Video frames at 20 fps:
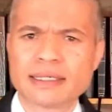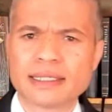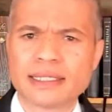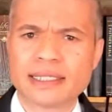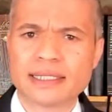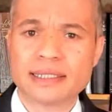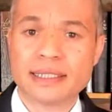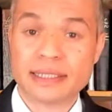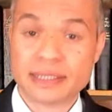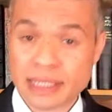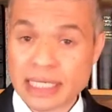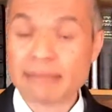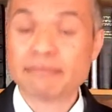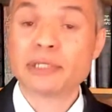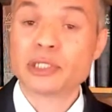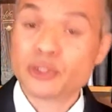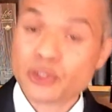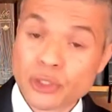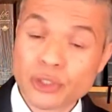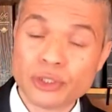is
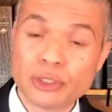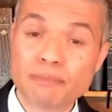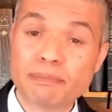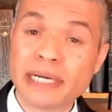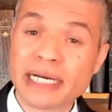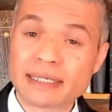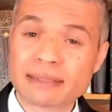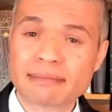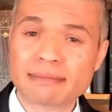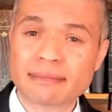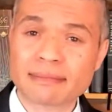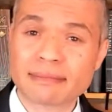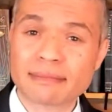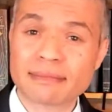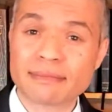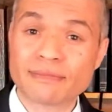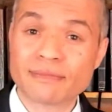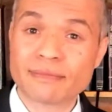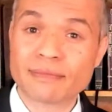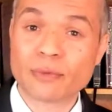number two. But
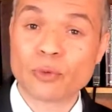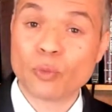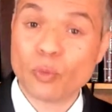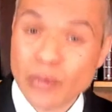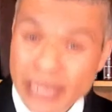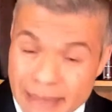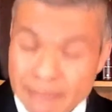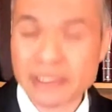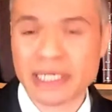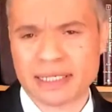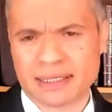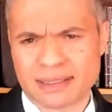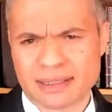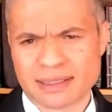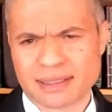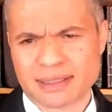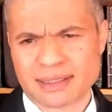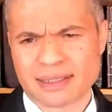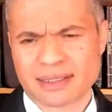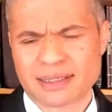women
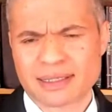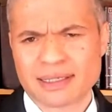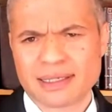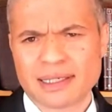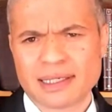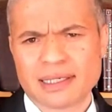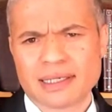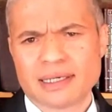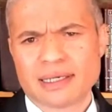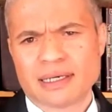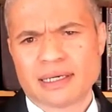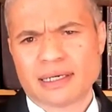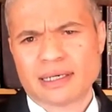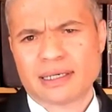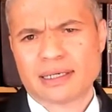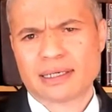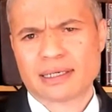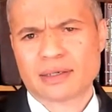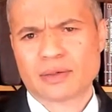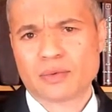
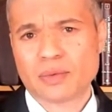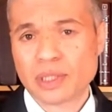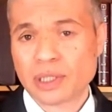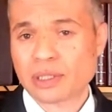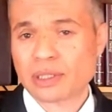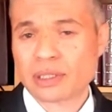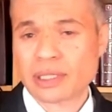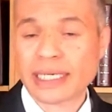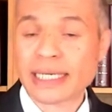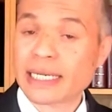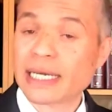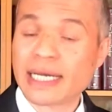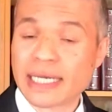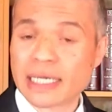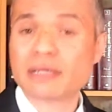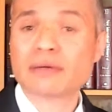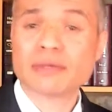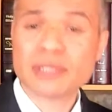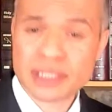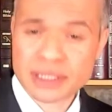were at
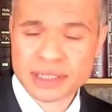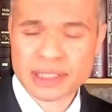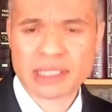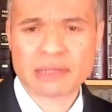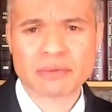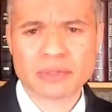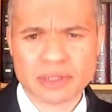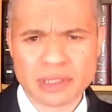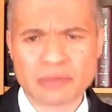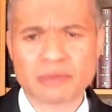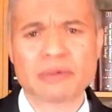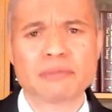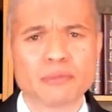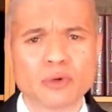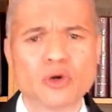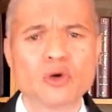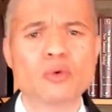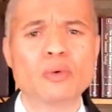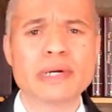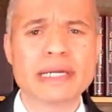higher risk. There were
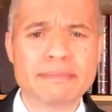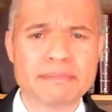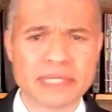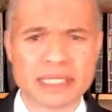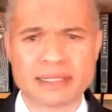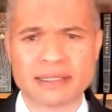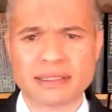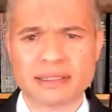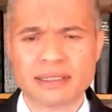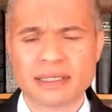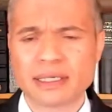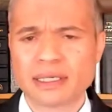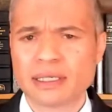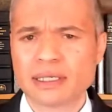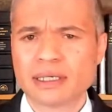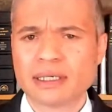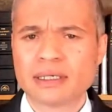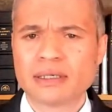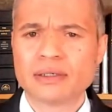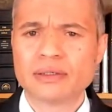more women
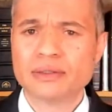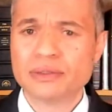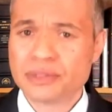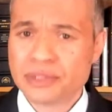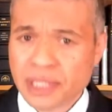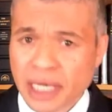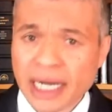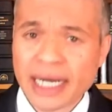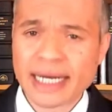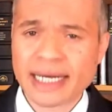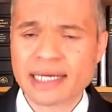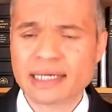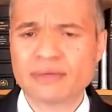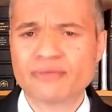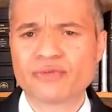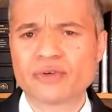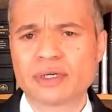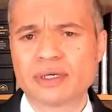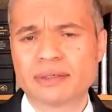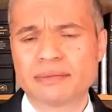who died
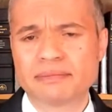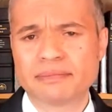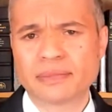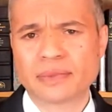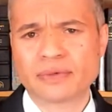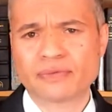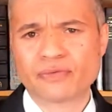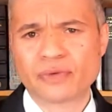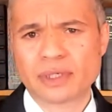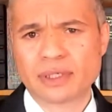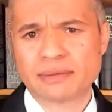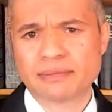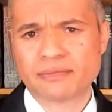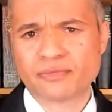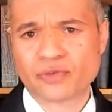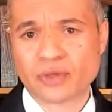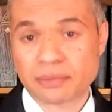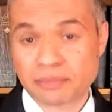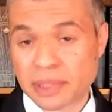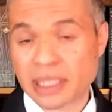from
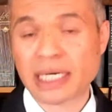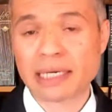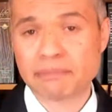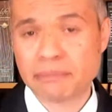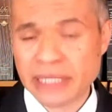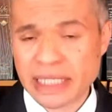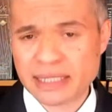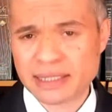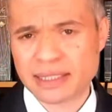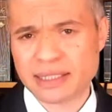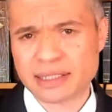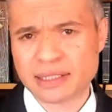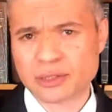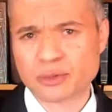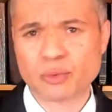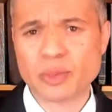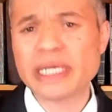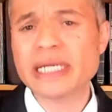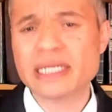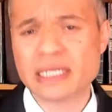diabetes as
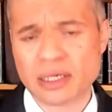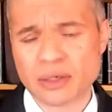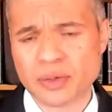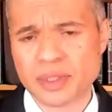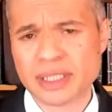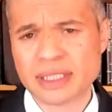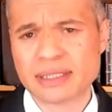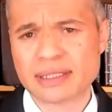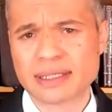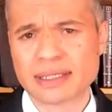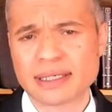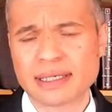we know it